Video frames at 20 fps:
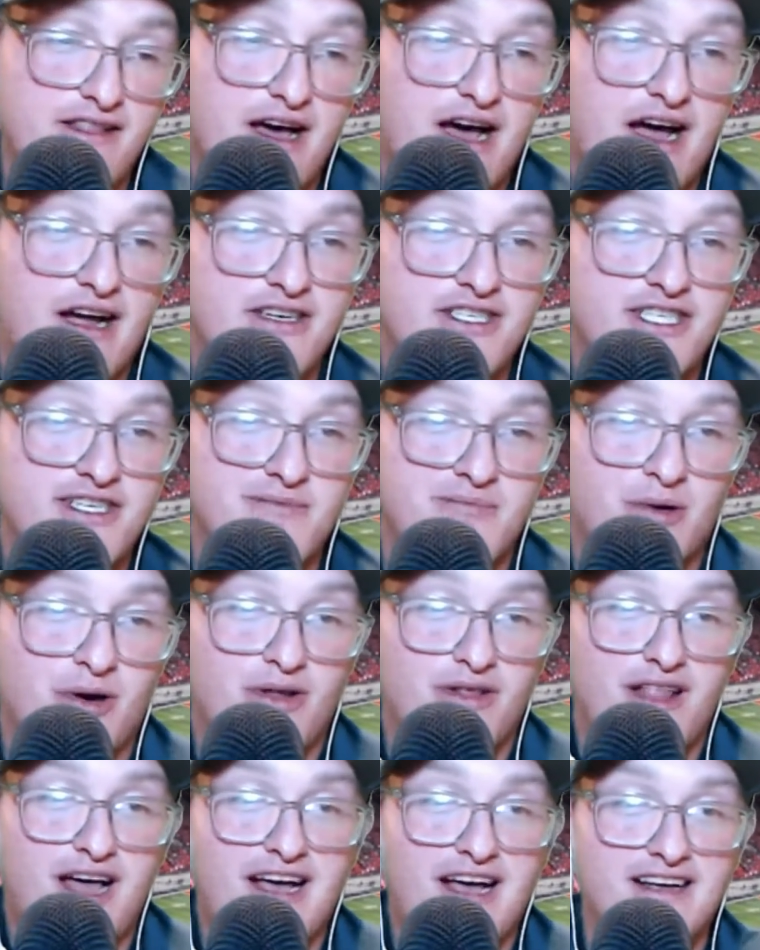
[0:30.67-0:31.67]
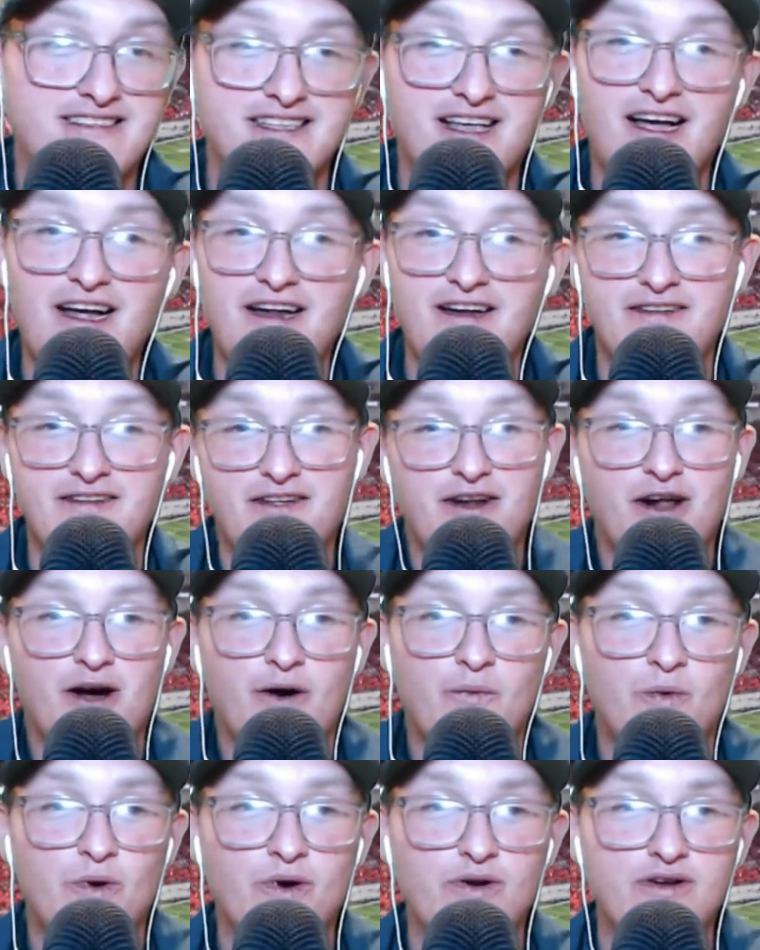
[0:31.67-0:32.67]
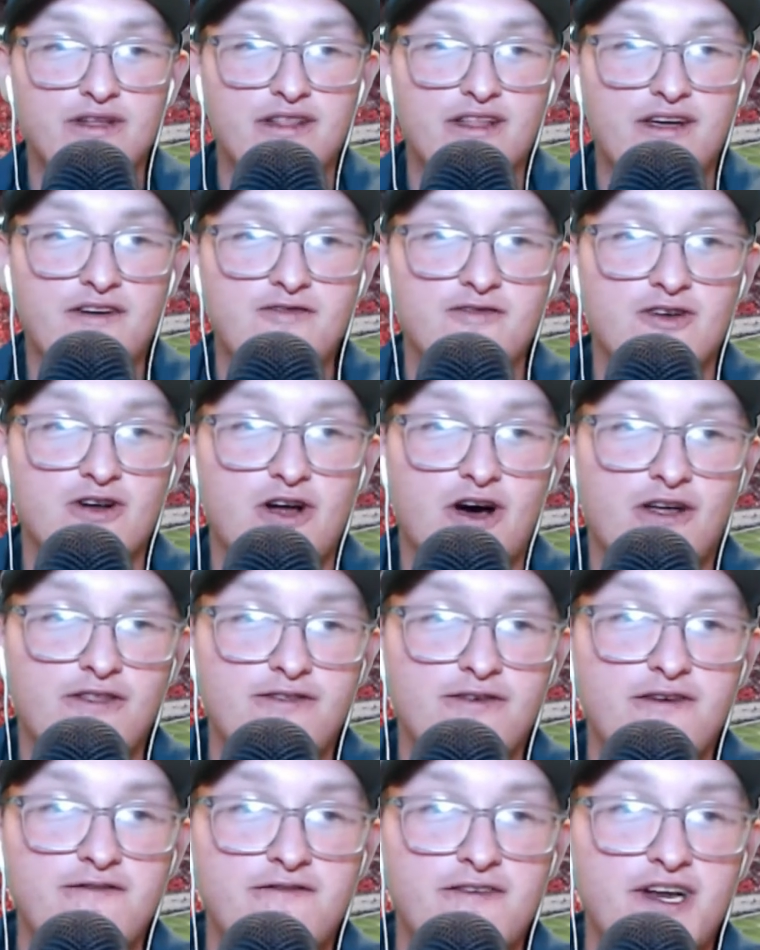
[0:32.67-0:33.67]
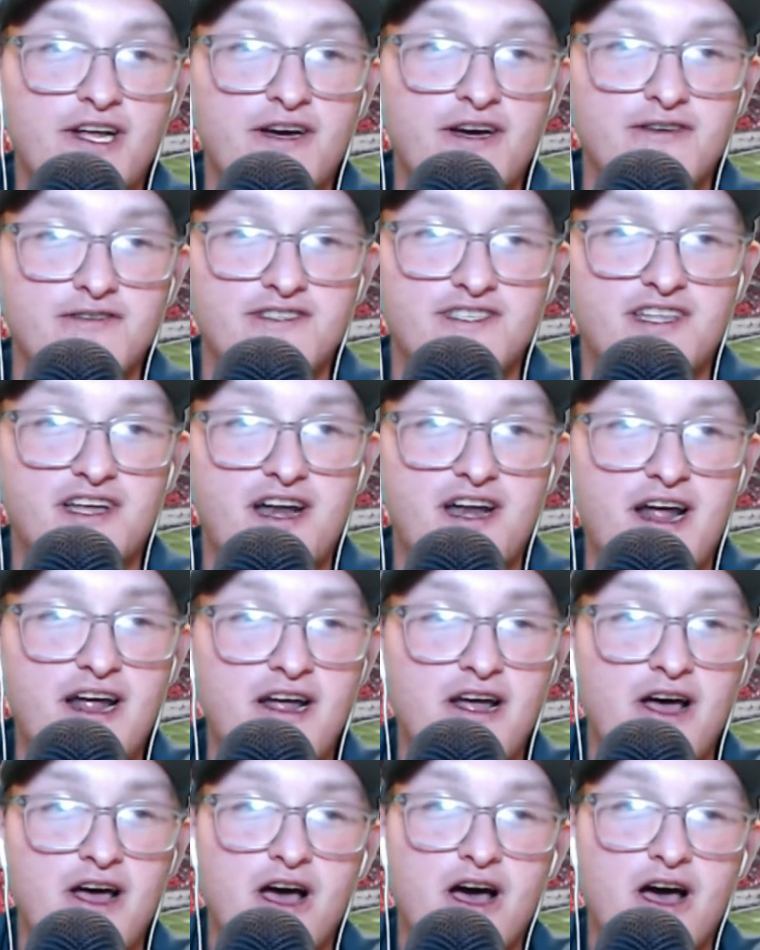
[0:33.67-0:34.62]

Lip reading: IG poll last night, and we're delivering all three videos today.